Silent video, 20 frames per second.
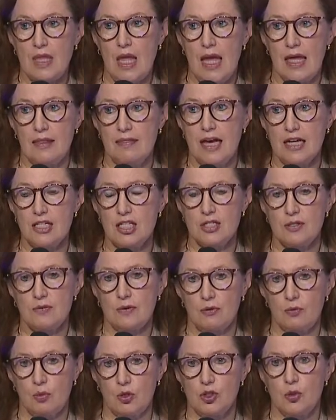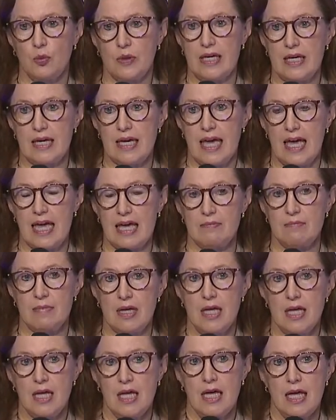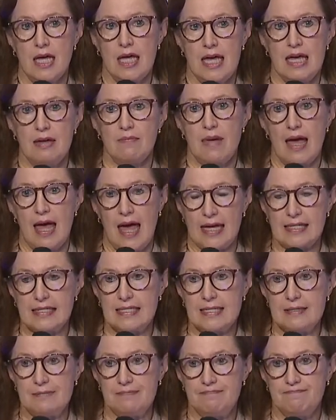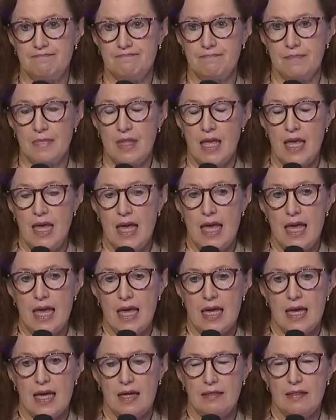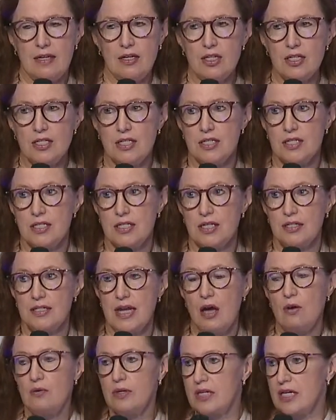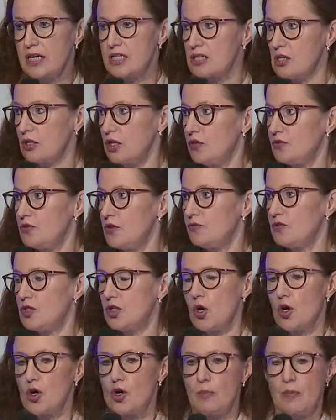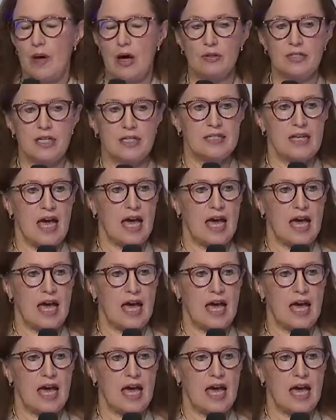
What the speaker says: And that's what we aim at. There's nowadays a lot of talk about